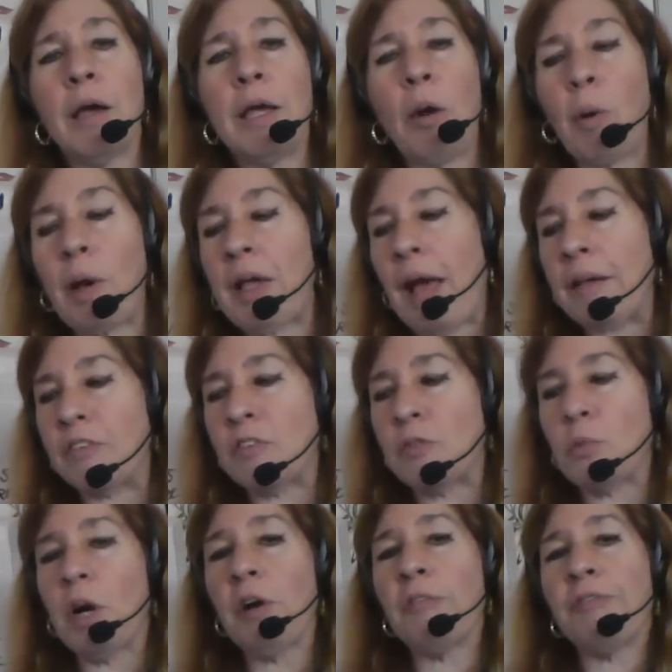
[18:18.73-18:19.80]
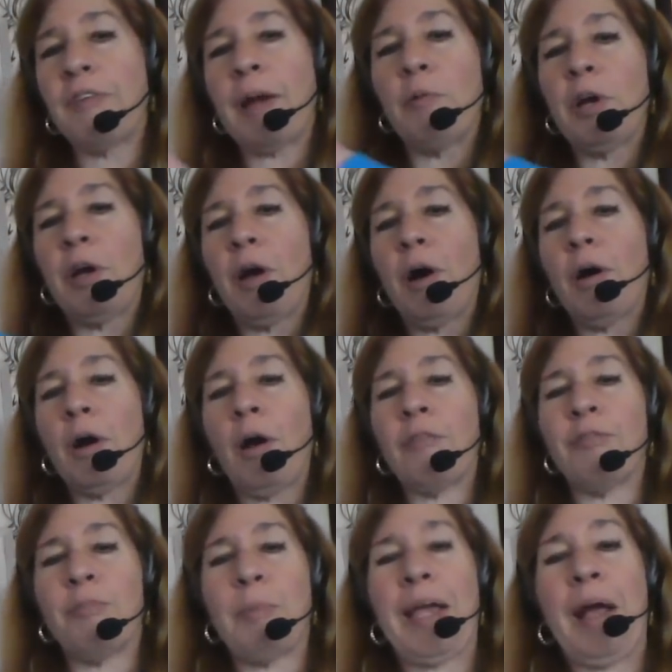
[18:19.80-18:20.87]
You know, I, I swear if I would cut
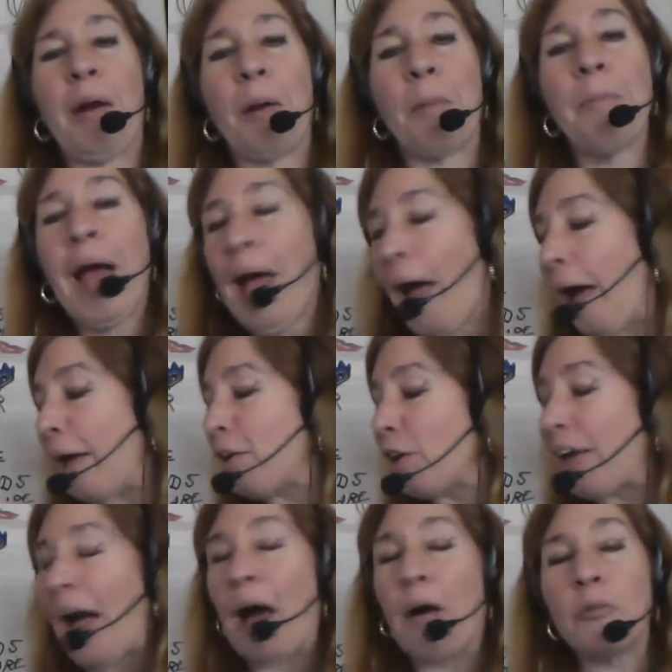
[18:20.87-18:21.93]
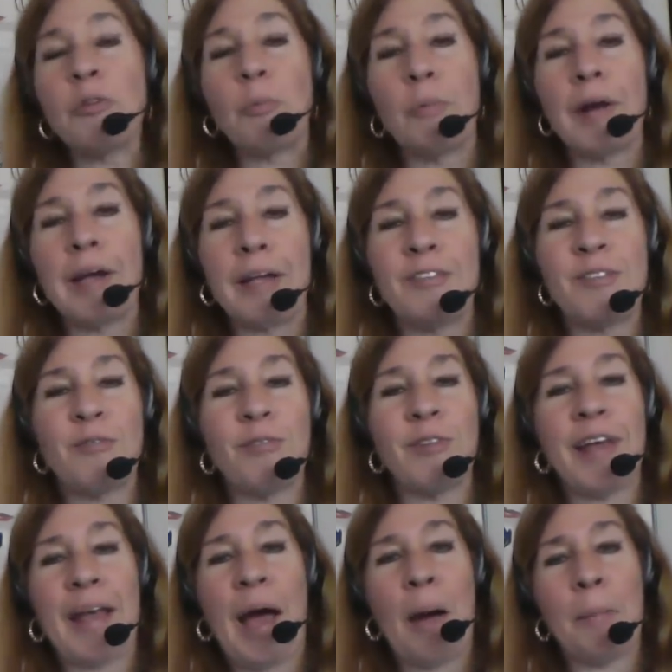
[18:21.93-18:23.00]
off my arm, I could count the rings of
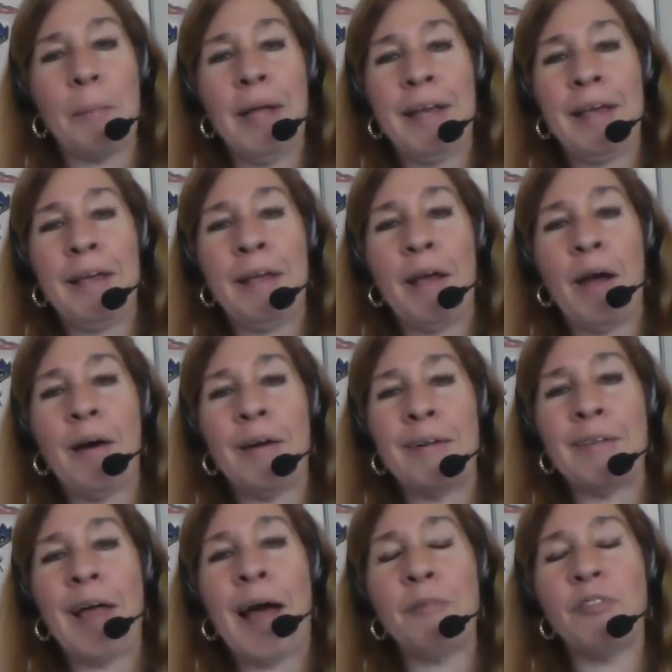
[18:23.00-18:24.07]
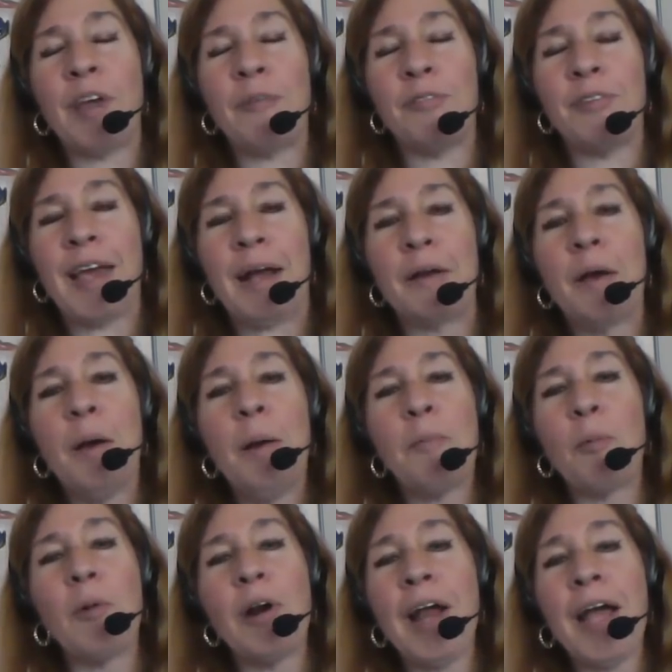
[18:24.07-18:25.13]
like how many uh, lives I've had.
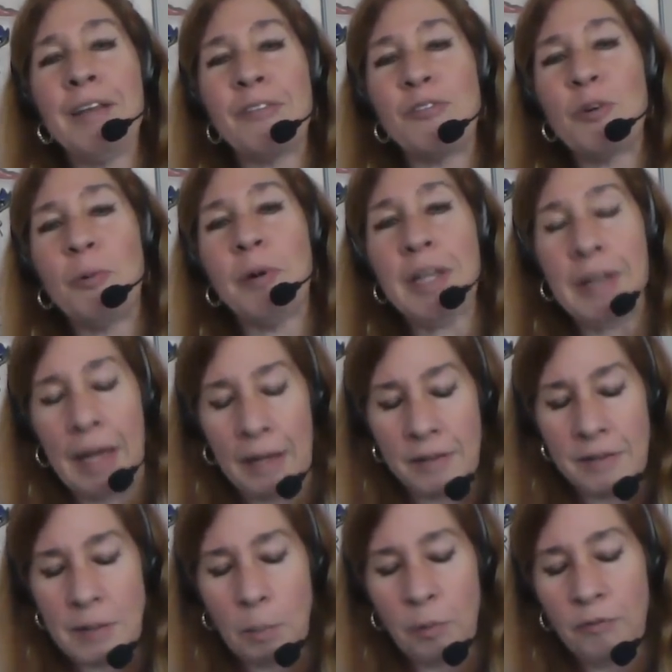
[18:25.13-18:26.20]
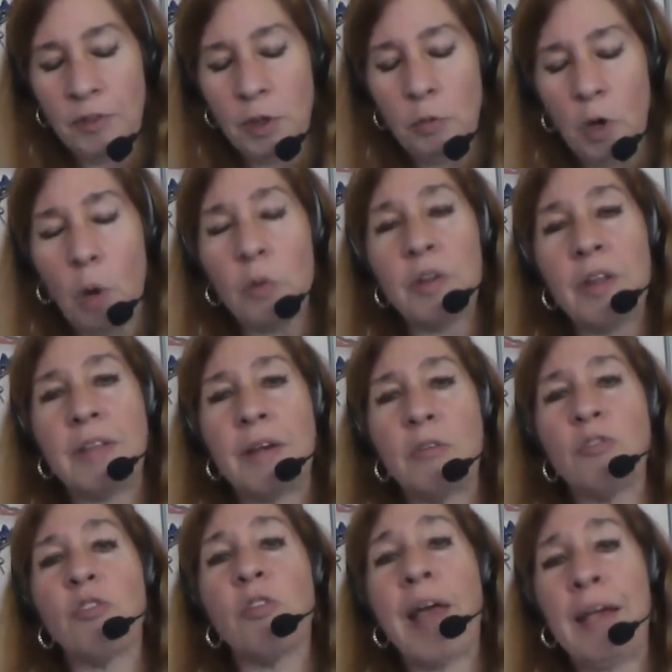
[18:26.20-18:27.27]
But we're not doing that. Some of you know that
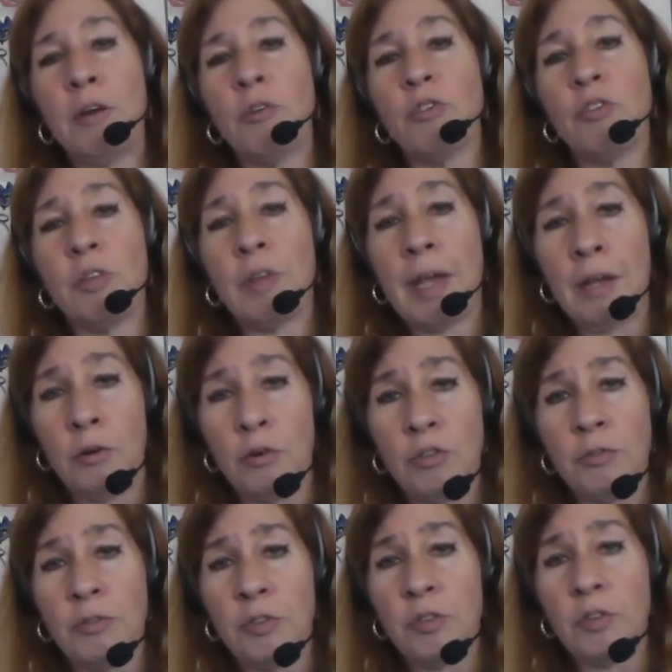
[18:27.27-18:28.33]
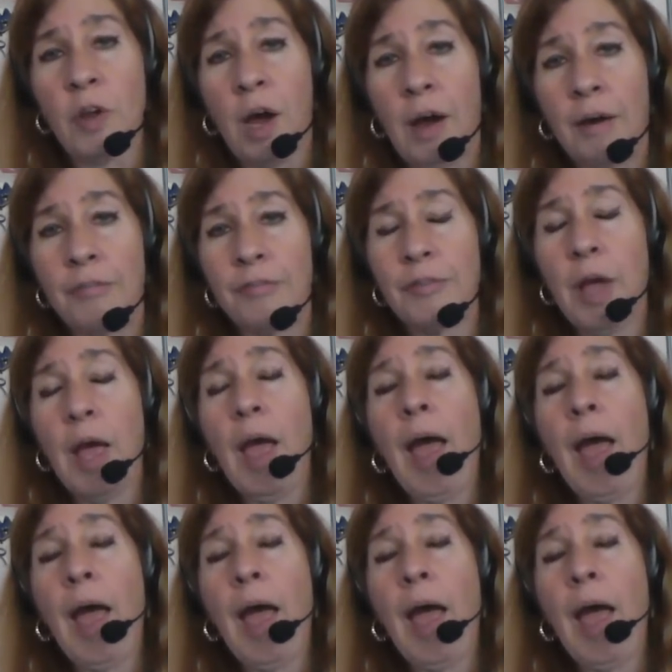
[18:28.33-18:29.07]
there's layers and layers of stuff.